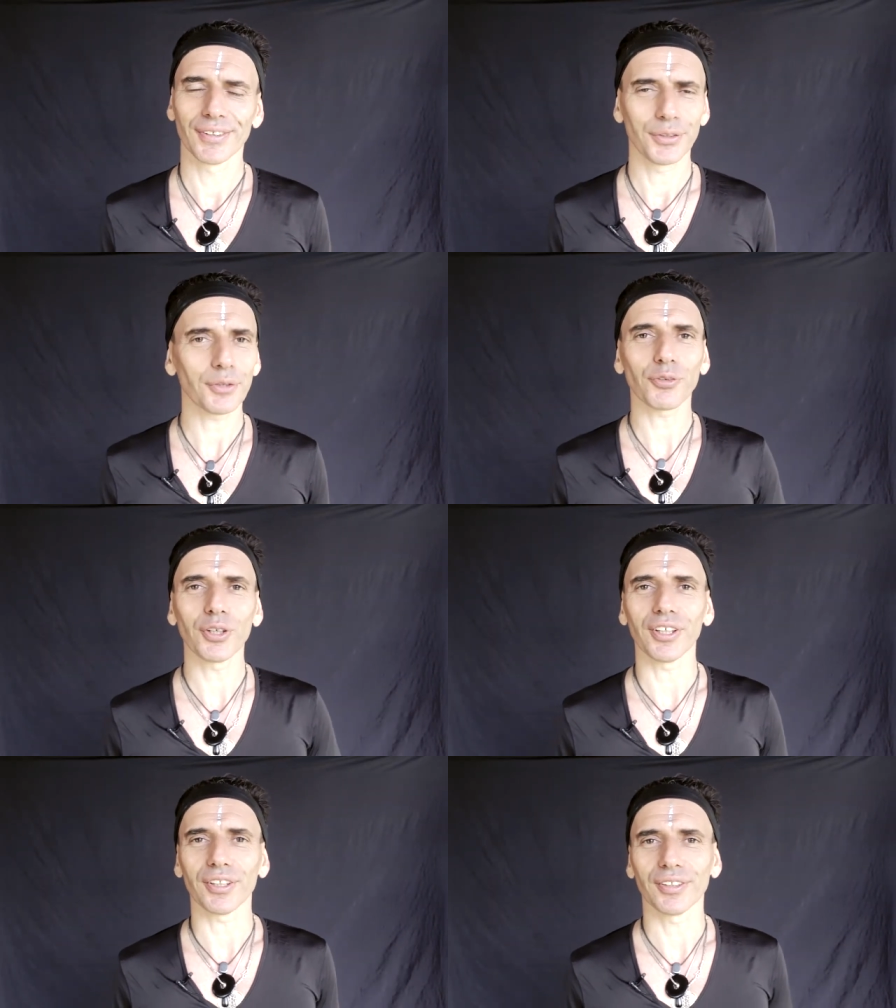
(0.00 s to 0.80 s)
You're
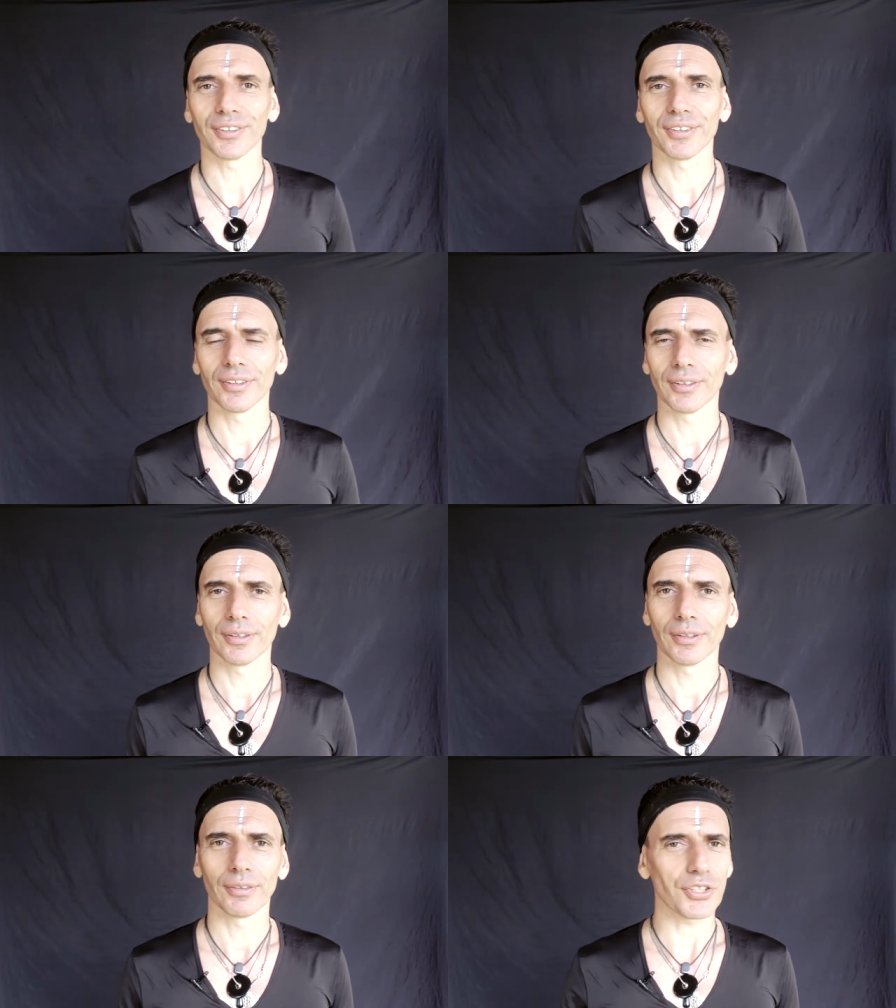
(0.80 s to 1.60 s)
free.
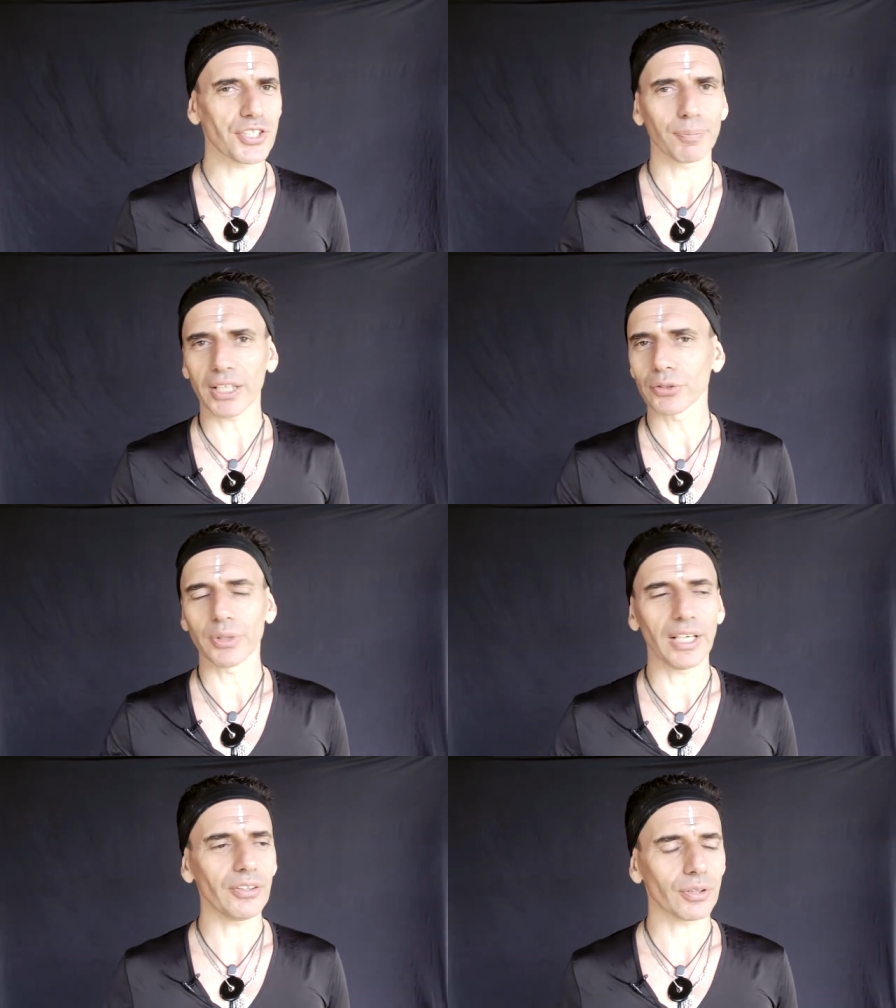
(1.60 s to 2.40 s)
Let's get back
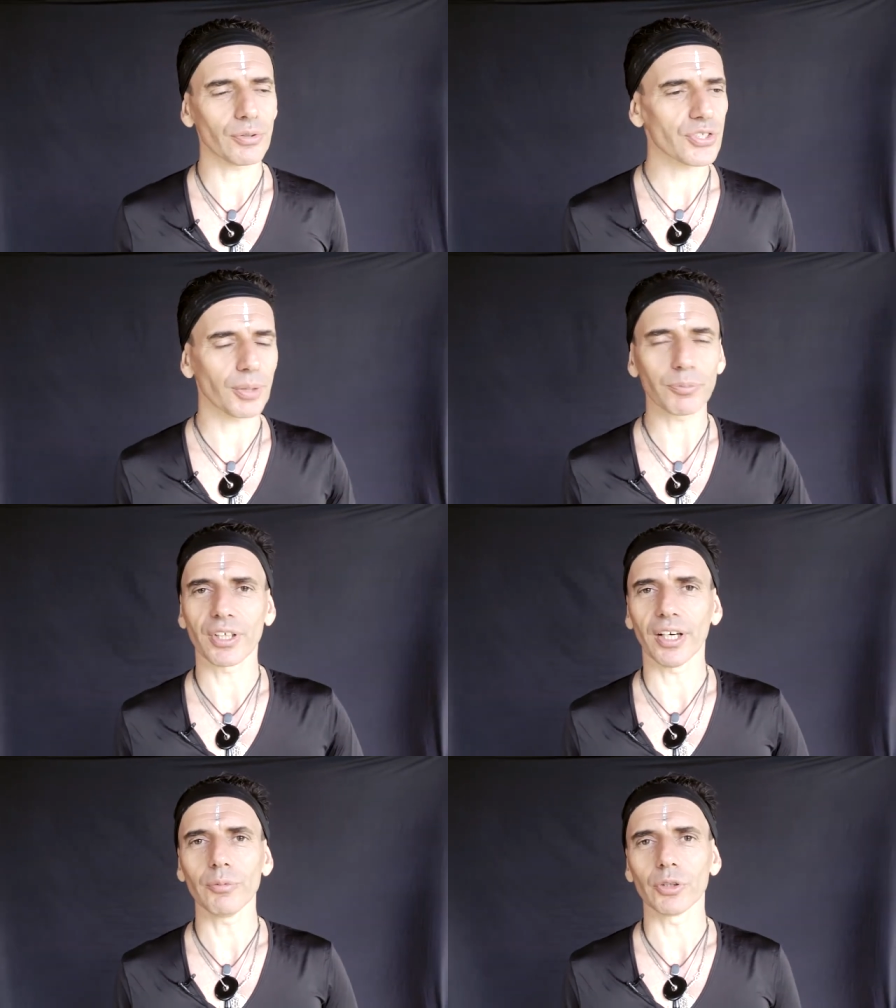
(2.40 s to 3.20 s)
together
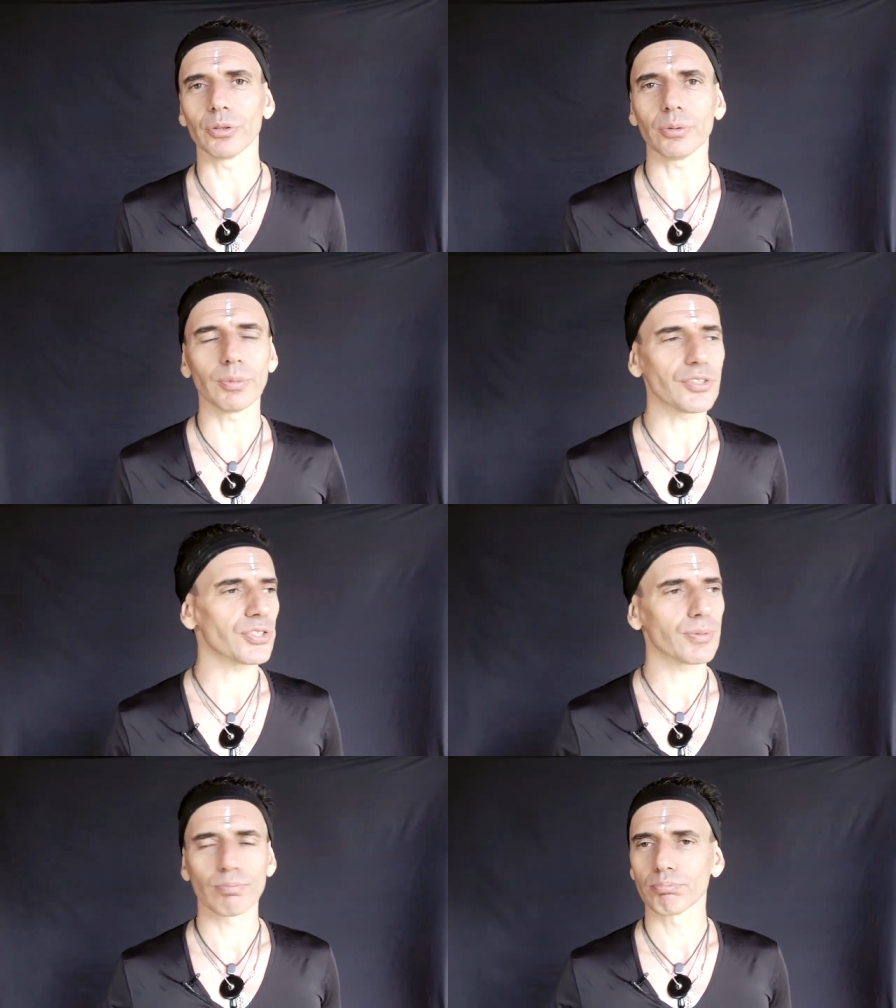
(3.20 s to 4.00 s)
sometime, you know,
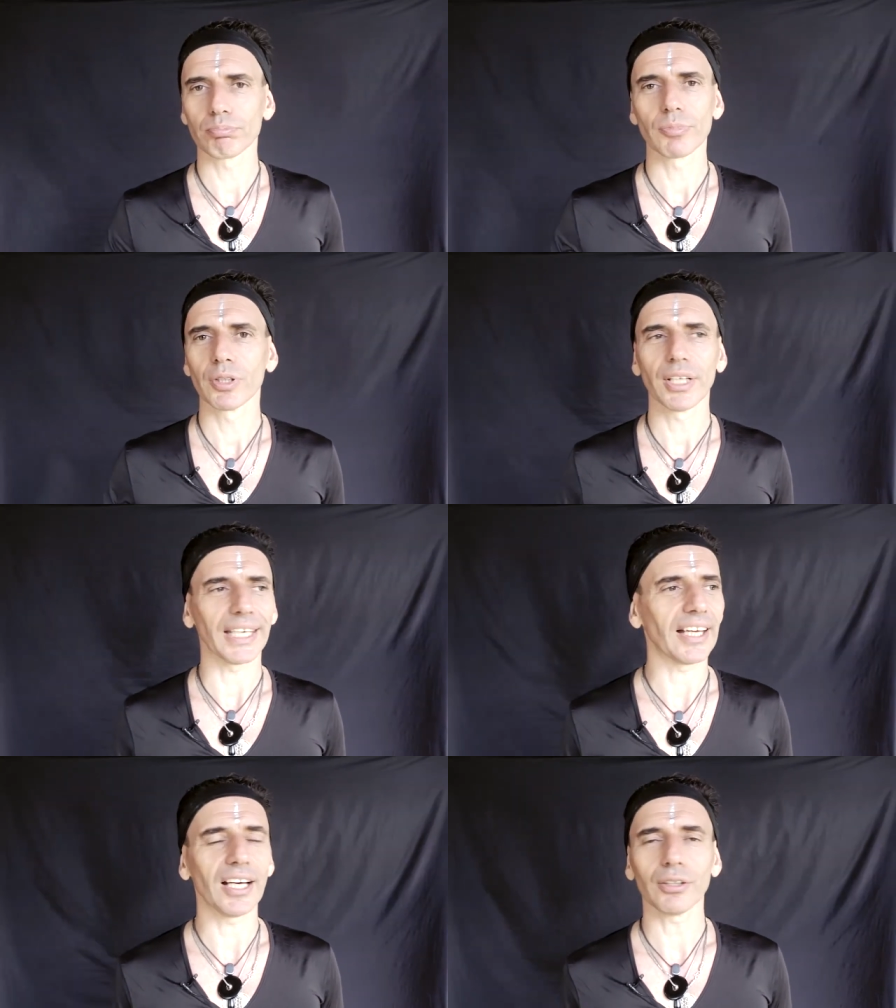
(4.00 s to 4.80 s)
let's
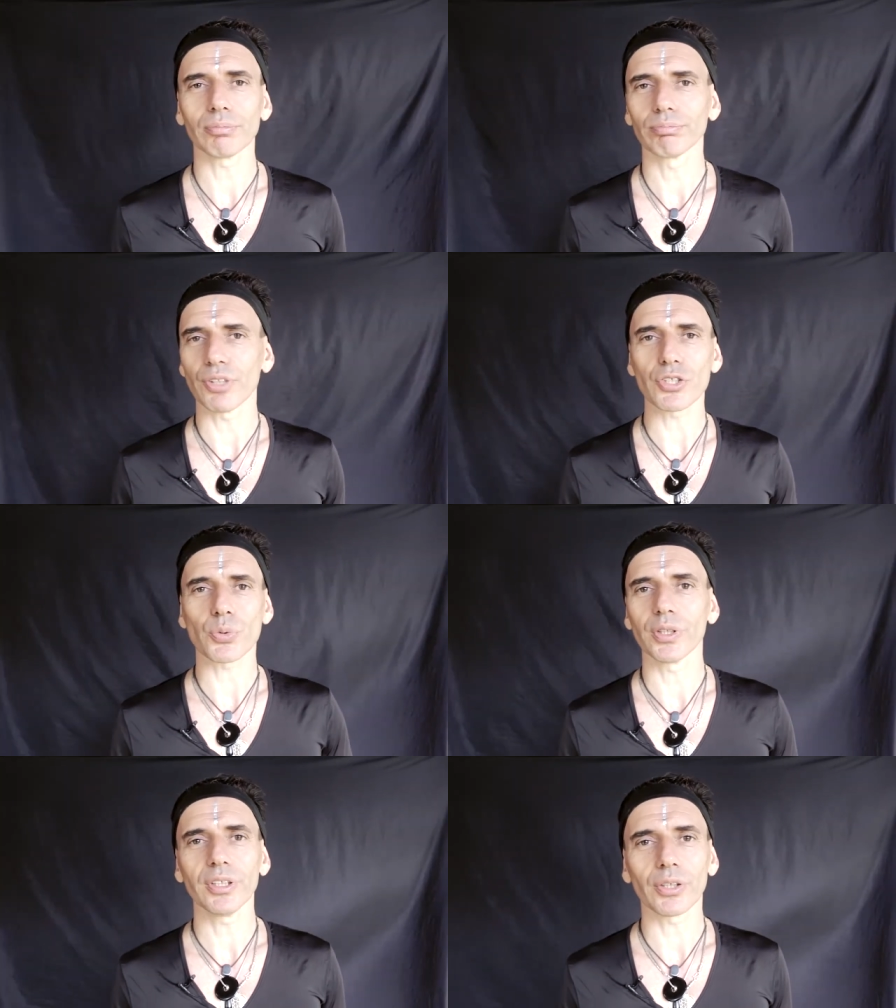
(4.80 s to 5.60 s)
hang out next
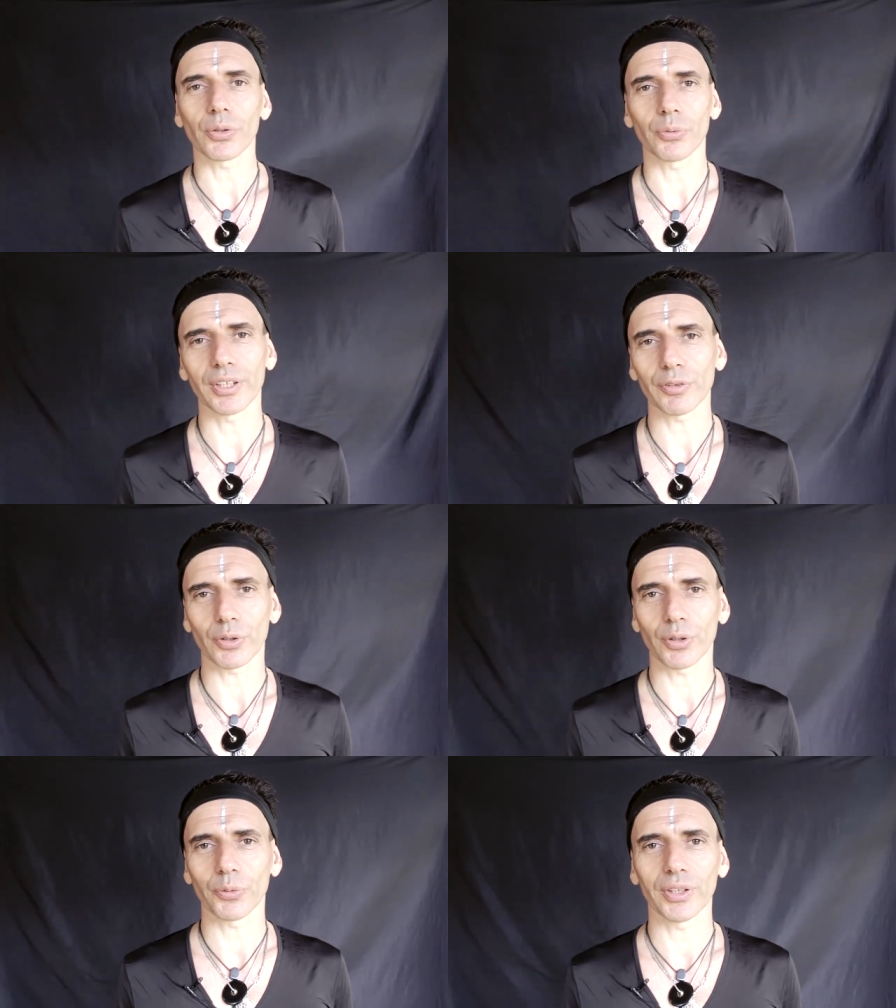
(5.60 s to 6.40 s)
week or
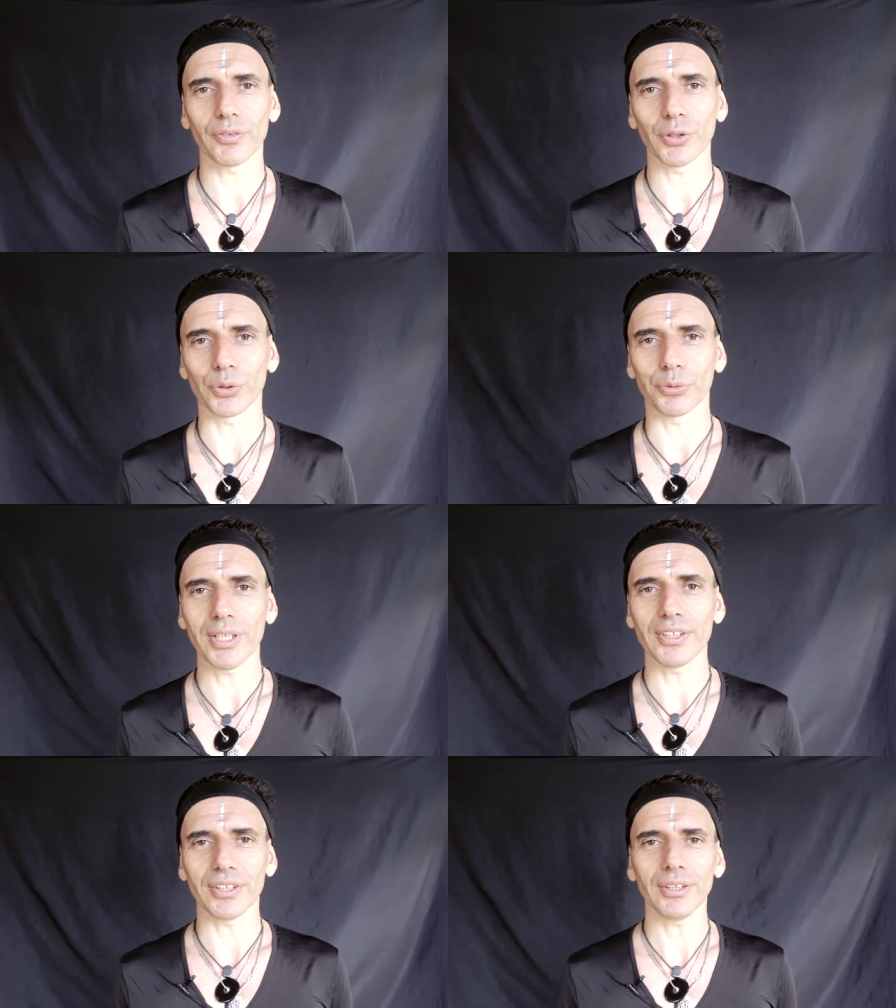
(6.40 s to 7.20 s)
whenever, whenever you're
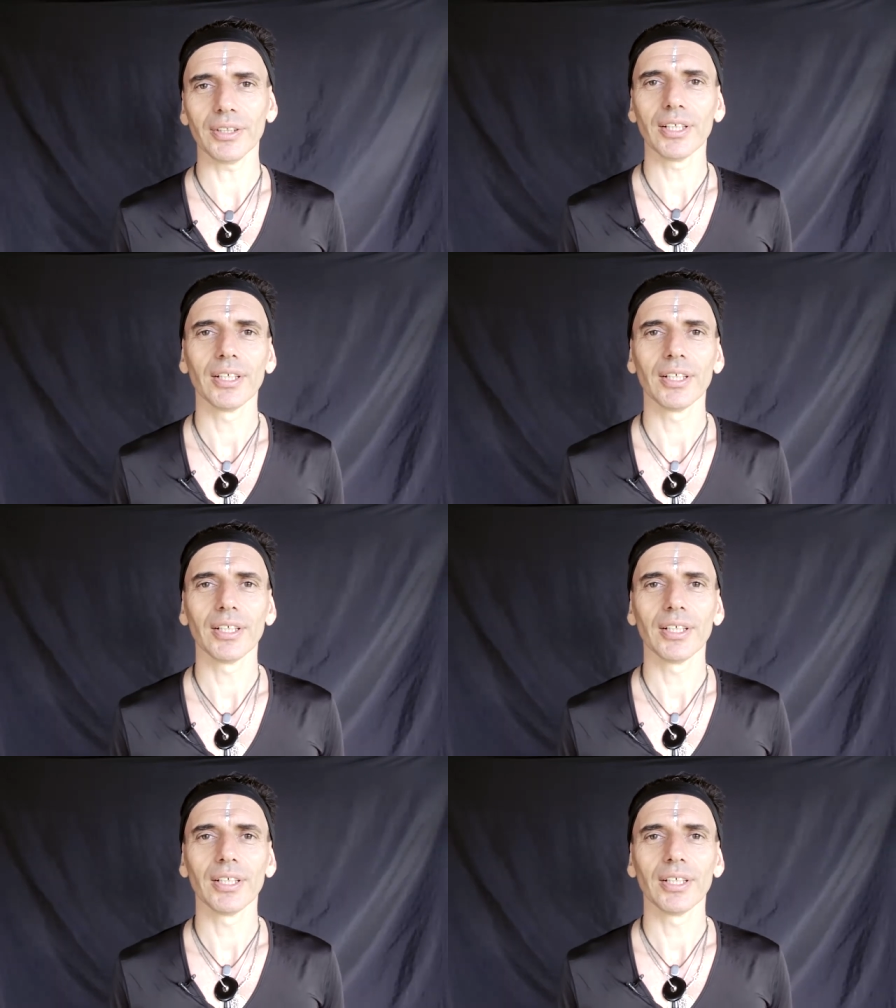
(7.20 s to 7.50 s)
ready.